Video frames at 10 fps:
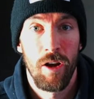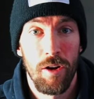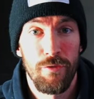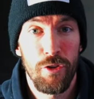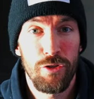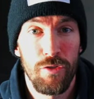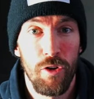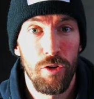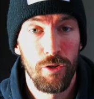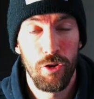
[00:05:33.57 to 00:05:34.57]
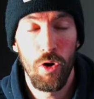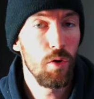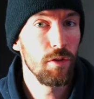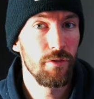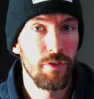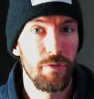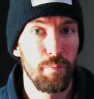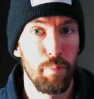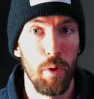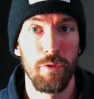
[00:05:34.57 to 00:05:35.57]
All right, first of all, the goal
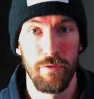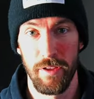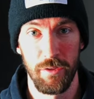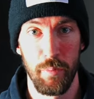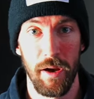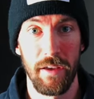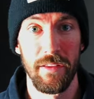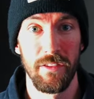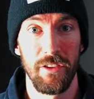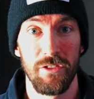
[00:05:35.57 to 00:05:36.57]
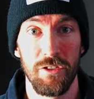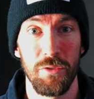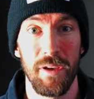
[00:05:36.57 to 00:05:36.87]
of both of these buckets is to